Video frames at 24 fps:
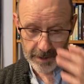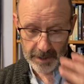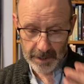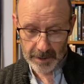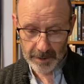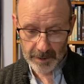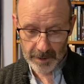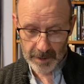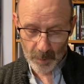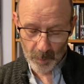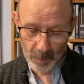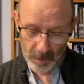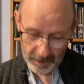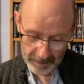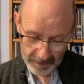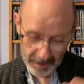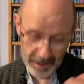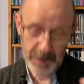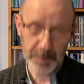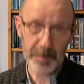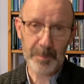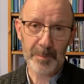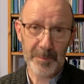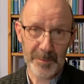uh, well,
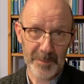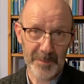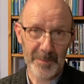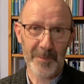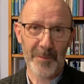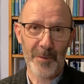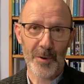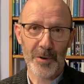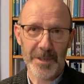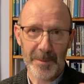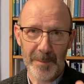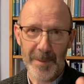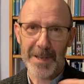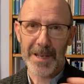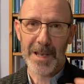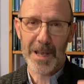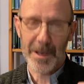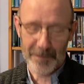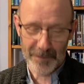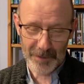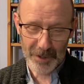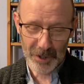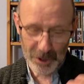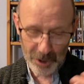this verse I've been
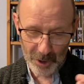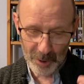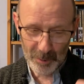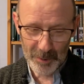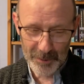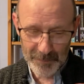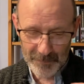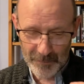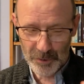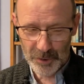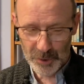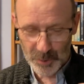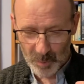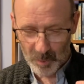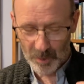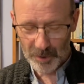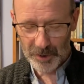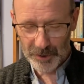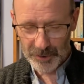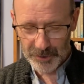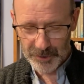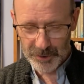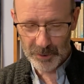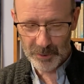given along with verses 1
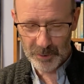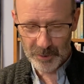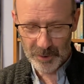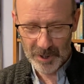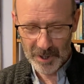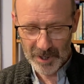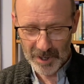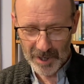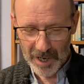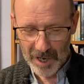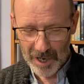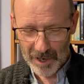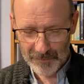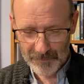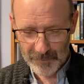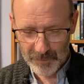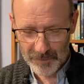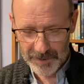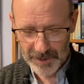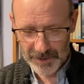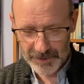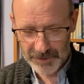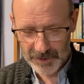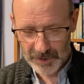and 2 uh, for
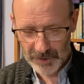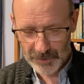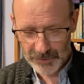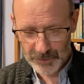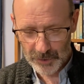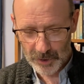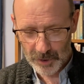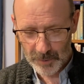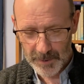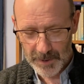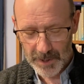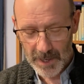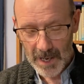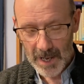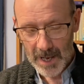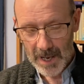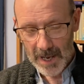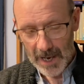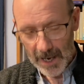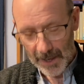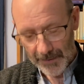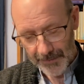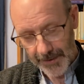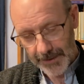this sermon.
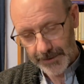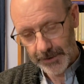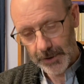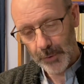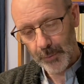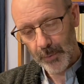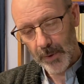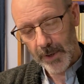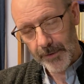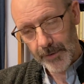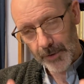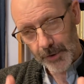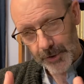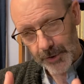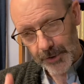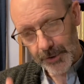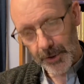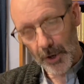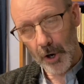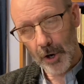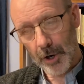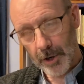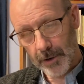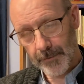And this is really the
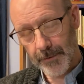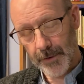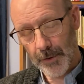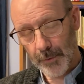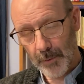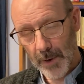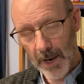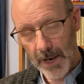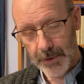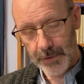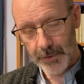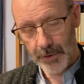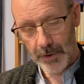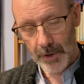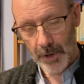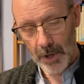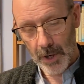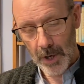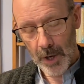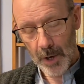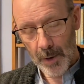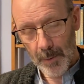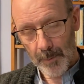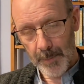start of the writer
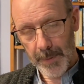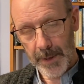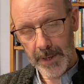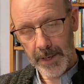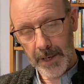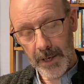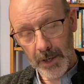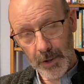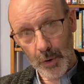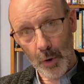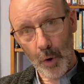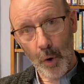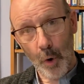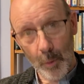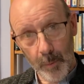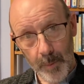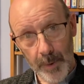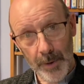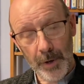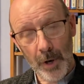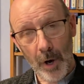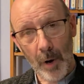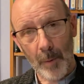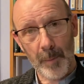beginning to
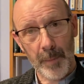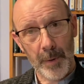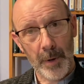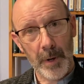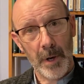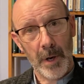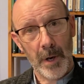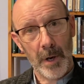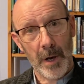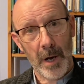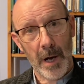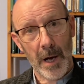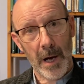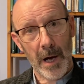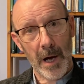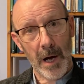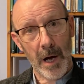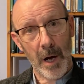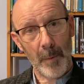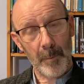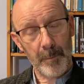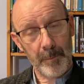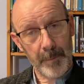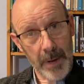open up uh,
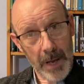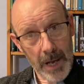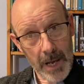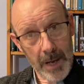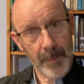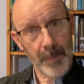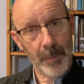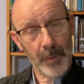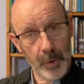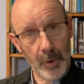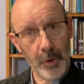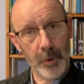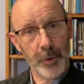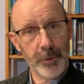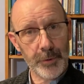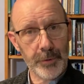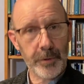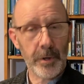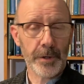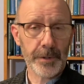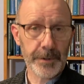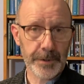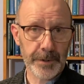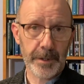people who
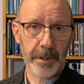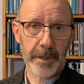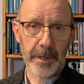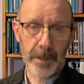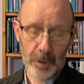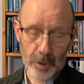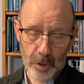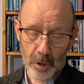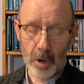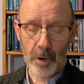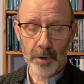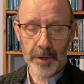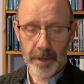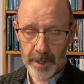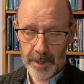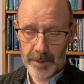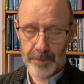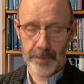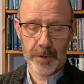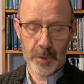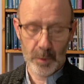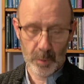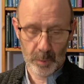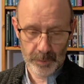trusted in God in
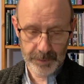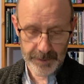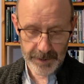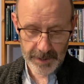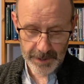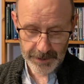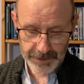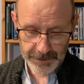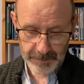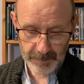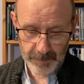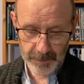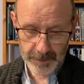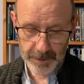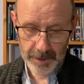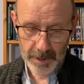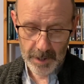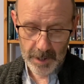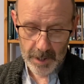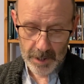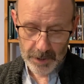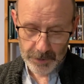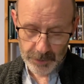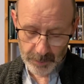the Old Testament.
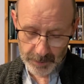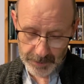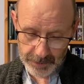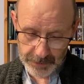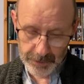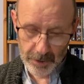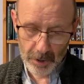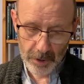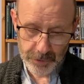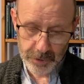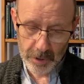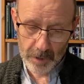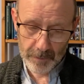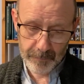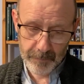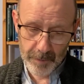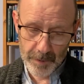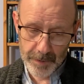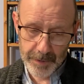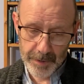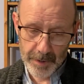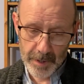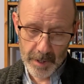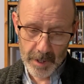So he starts off
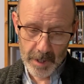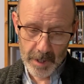with